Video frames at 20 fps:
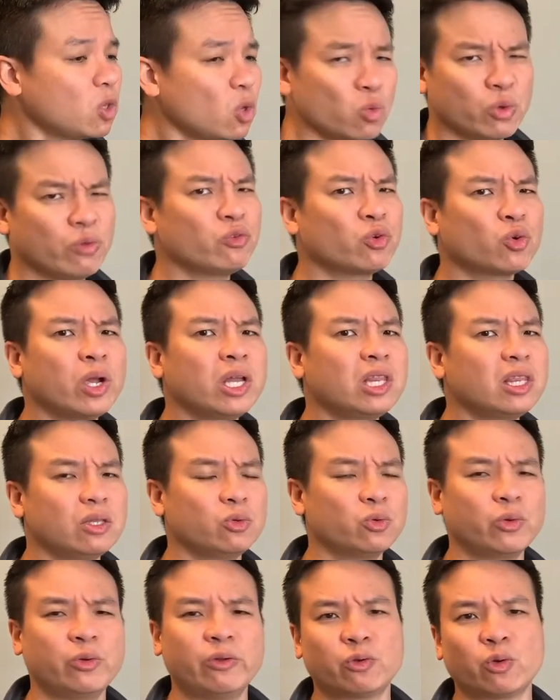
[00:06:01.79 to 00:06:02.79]
We've
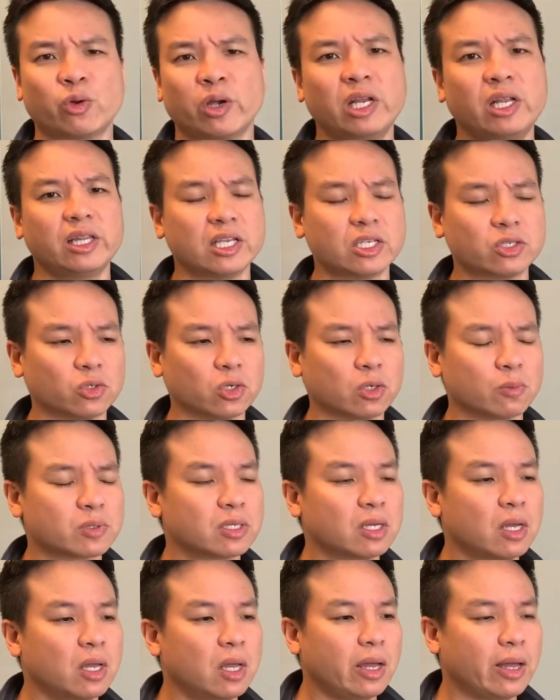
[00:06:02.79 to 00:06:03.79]
created groups,
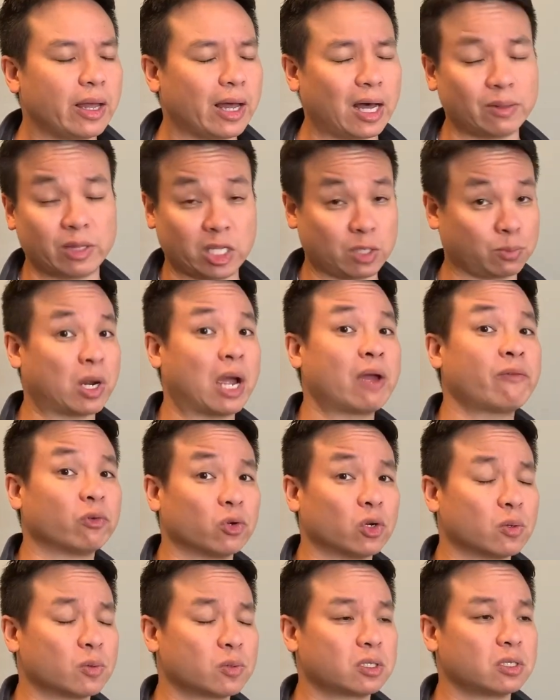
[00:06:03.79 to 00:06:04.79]
these private
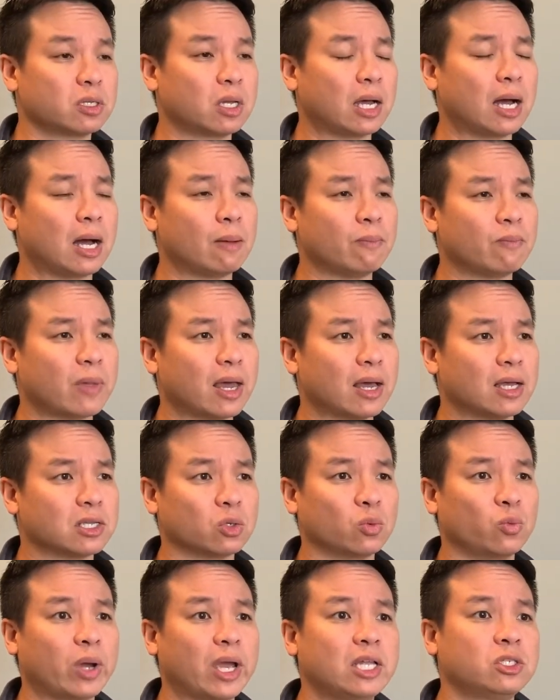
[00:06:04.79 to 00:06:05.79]
groups, as a
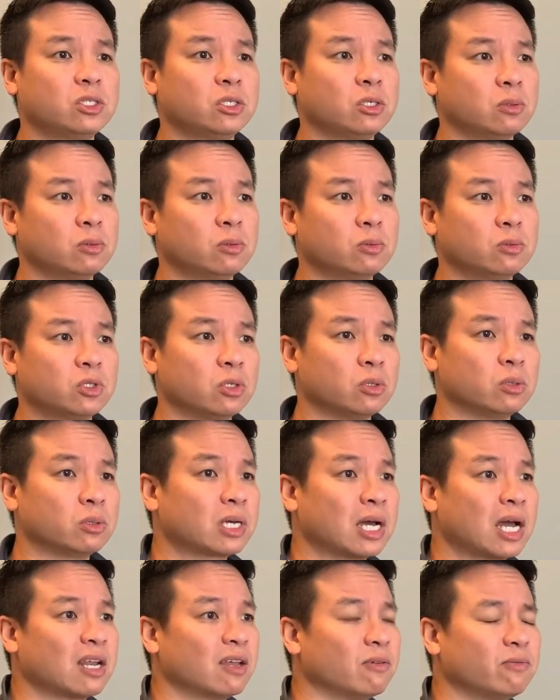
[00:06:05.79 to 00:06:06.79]
way to
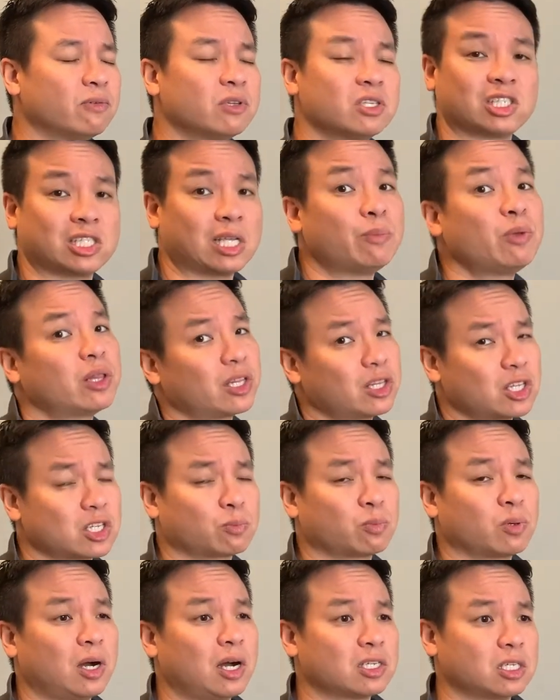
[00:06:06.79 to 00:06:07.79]
kind of simulate this
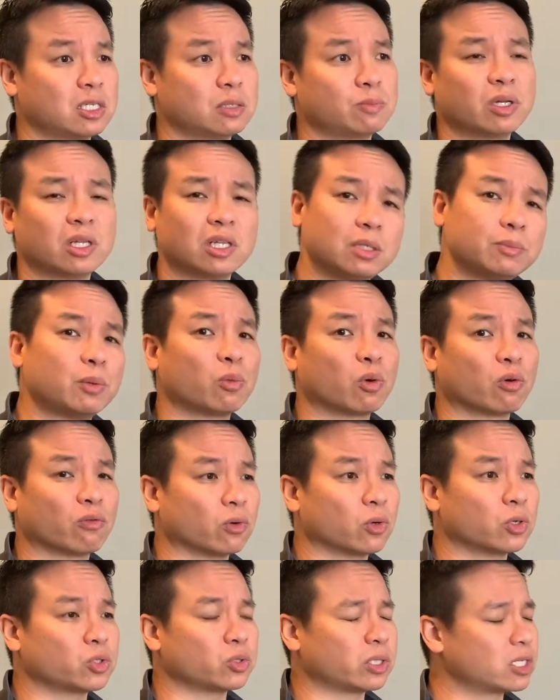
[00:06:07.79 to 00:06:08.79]
process, but a little bit more
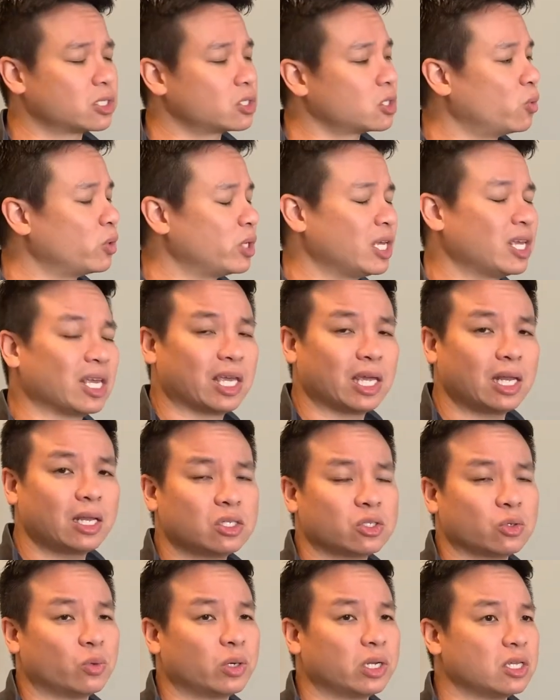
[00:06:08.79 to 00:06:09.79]
virtually. So when you can get
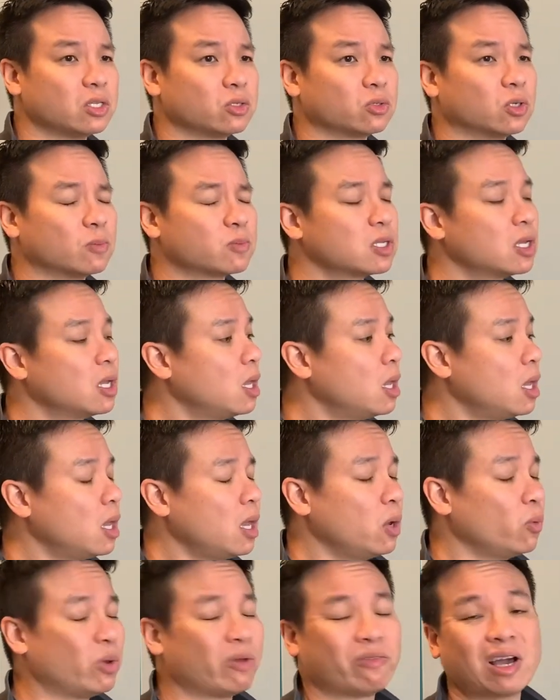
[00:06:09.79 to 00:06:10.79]
into one of these groups,
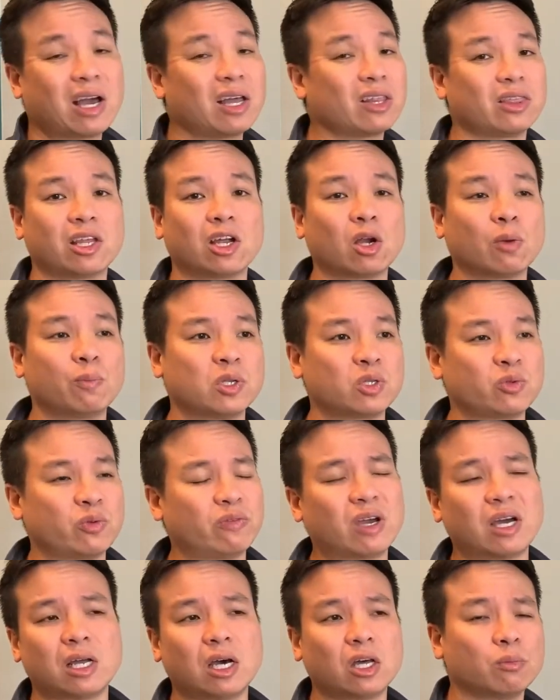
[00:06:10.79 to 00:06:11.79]
we've got therapists, we've
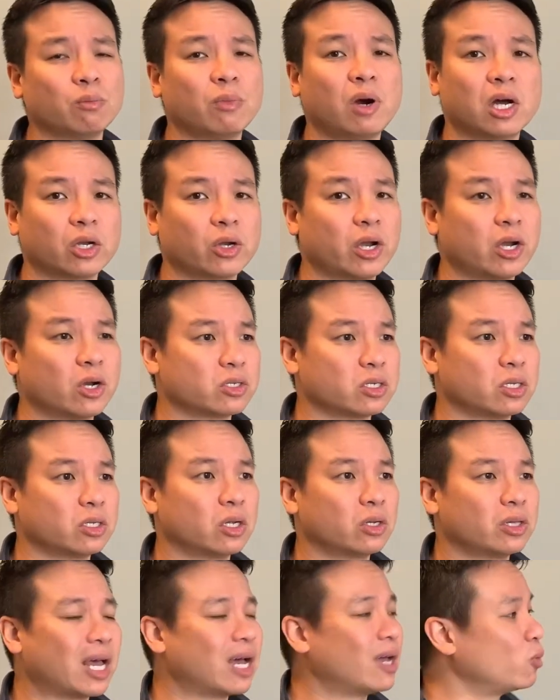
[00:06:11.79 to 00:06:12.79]
got other moderators in
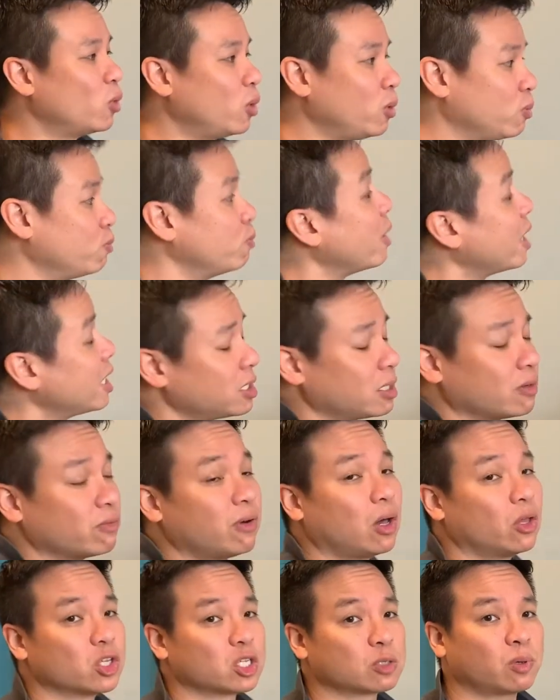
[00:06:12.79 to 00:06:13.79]
there that will basically
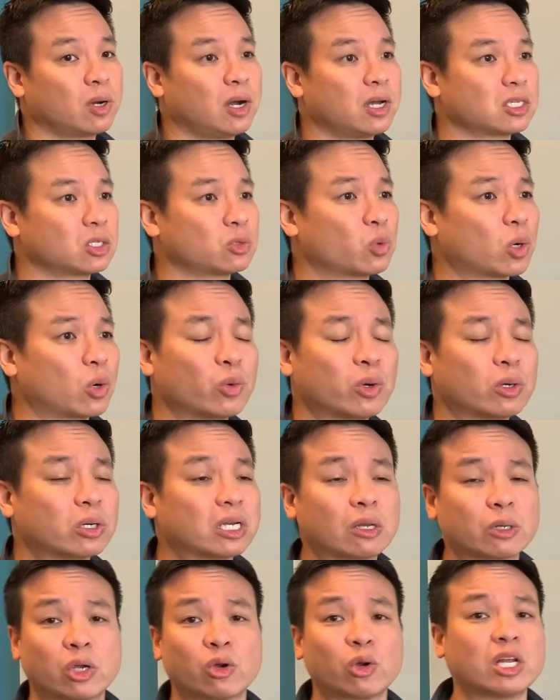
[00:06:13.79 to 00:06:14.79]
follow this process, where we're going
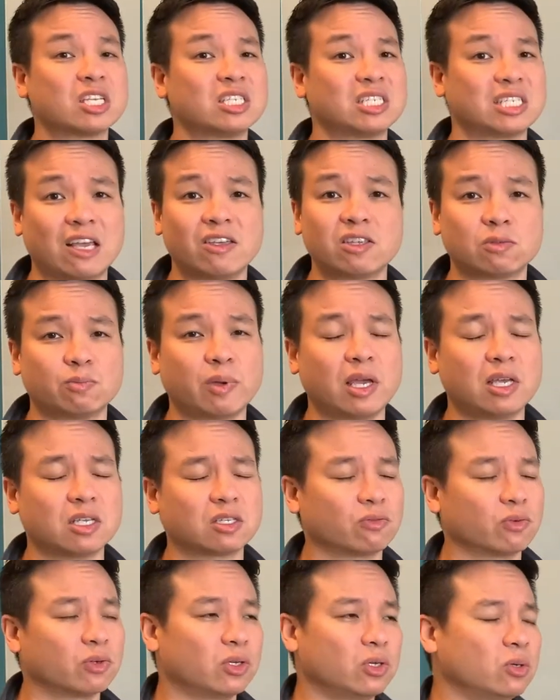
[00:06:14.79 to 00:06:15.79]
to create a safe space
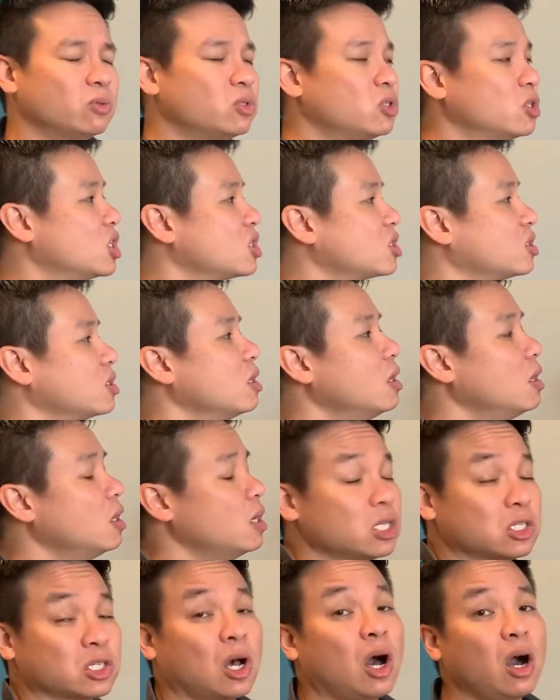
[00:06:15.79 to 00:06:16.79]
for you to just
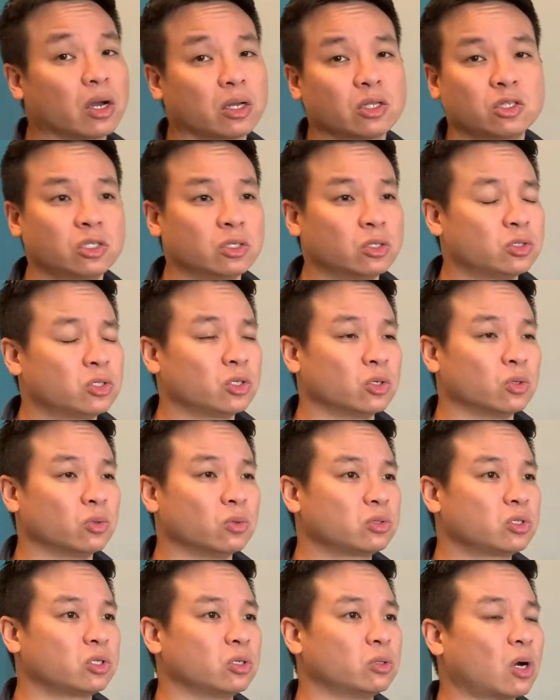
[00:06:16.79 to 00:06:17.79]
talk, to
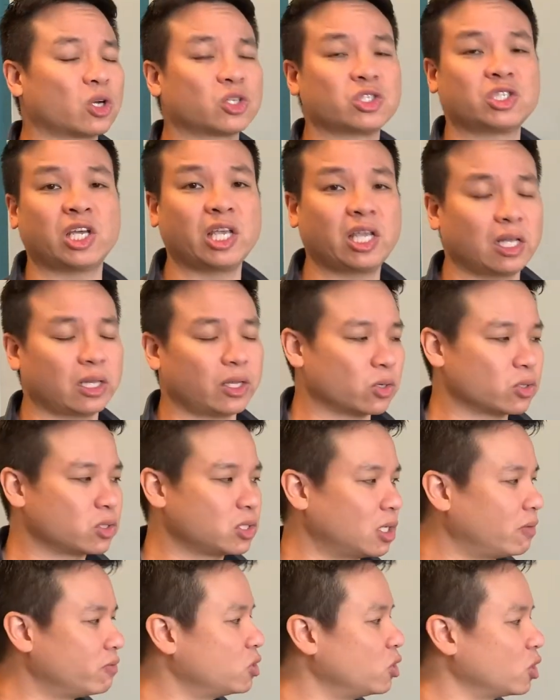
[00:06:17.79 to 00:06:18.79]
articulate
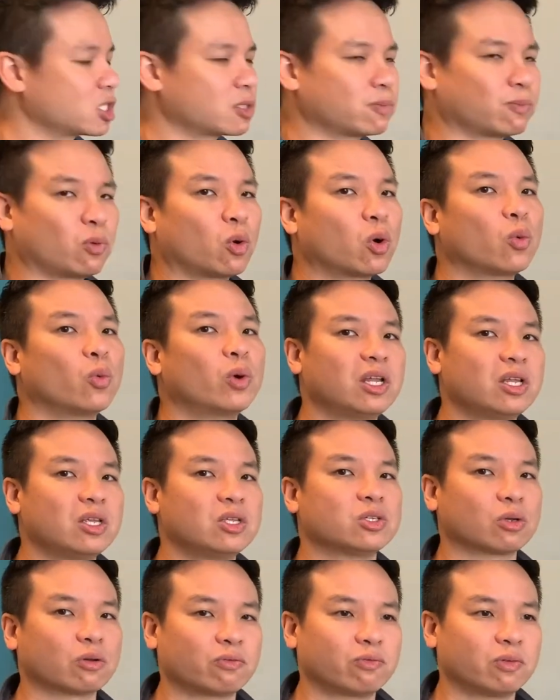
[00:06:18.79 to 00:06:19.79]
yourself, to explore what it
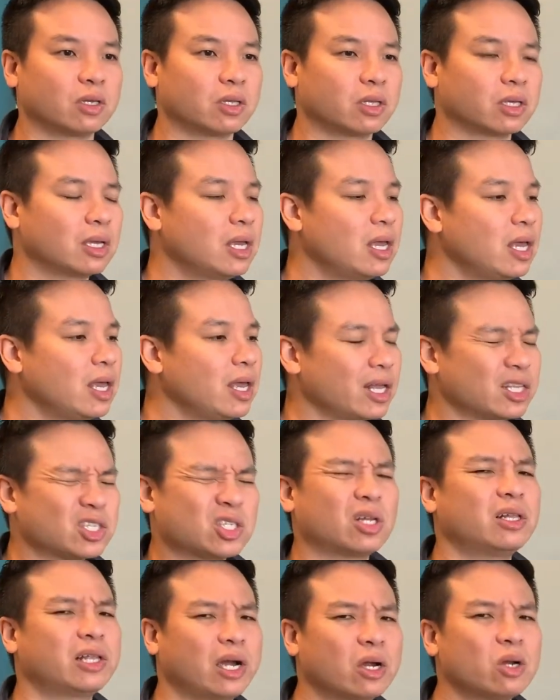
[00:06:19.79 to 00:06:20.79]
is you're feeling, and
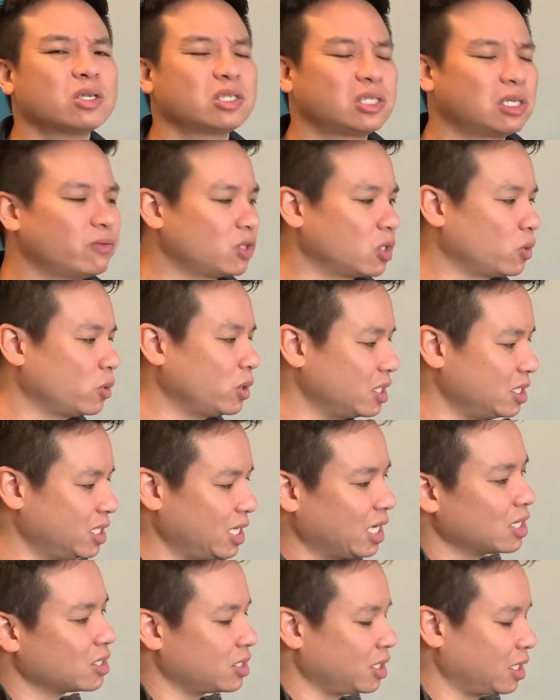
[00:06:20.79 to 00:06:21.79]
to allow yourself to really
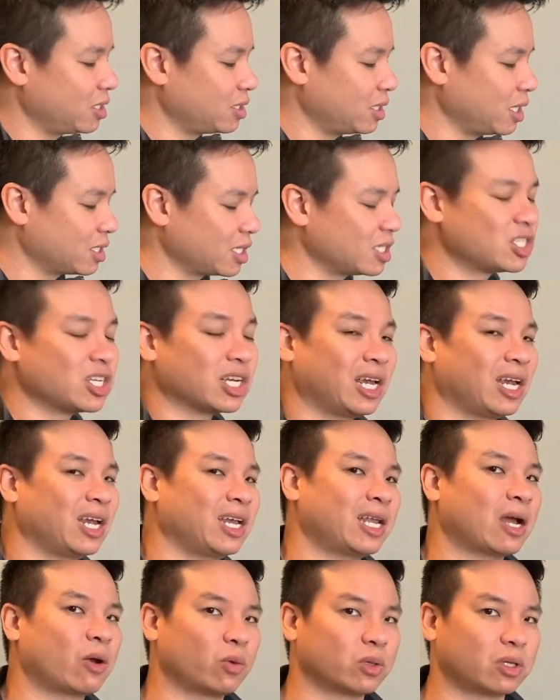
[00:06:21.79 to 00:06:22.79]
dig into these things and to
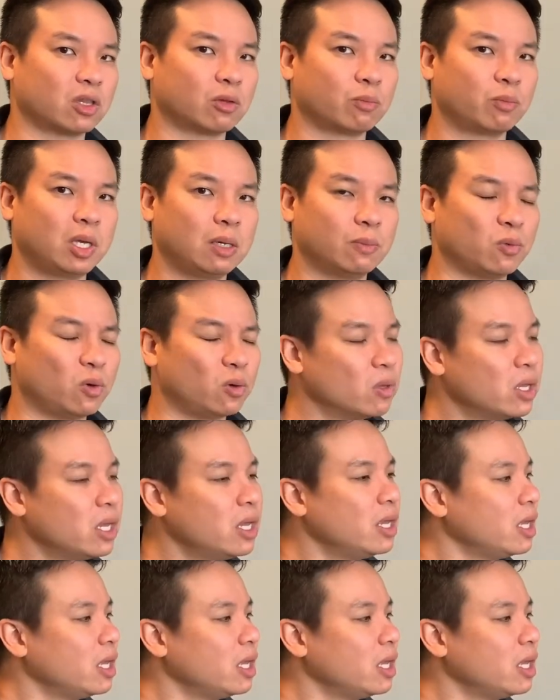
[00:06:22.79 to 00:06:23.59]
connect with other people.